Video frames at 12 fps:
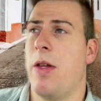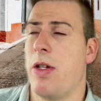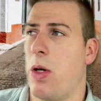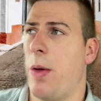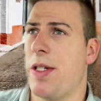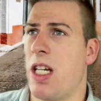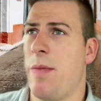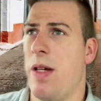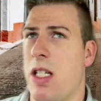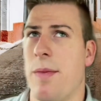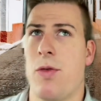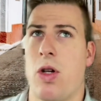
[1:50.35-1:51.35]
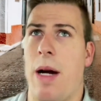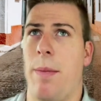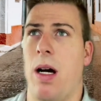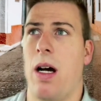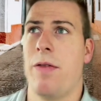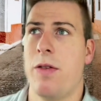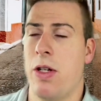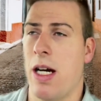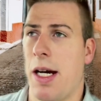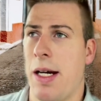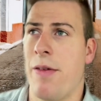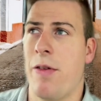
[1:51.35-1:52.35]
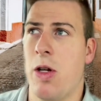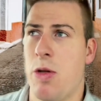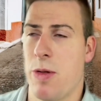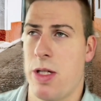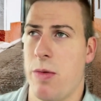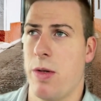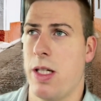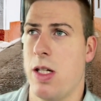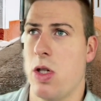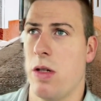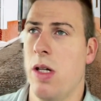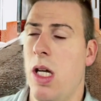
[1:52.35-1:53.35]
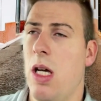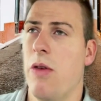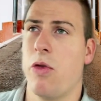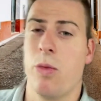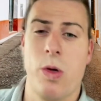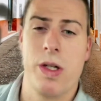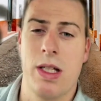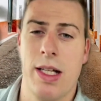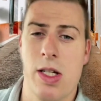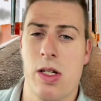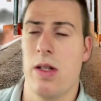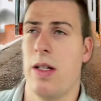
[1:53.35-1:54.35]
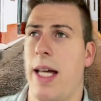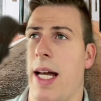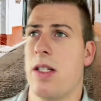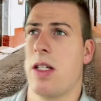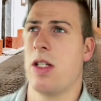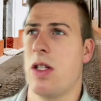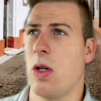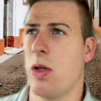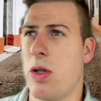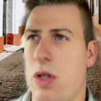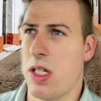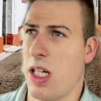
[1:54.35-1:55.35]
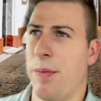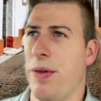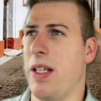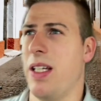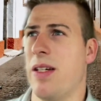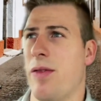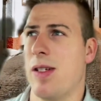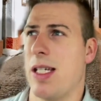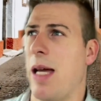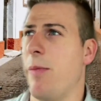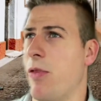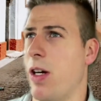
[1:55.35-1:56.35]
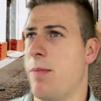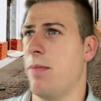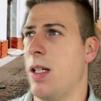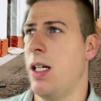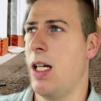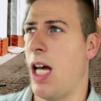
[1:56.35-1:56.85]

There's always going to be some drop off. You're not going to have 100% retention from one collection to the next because it's also just a completely different time frame.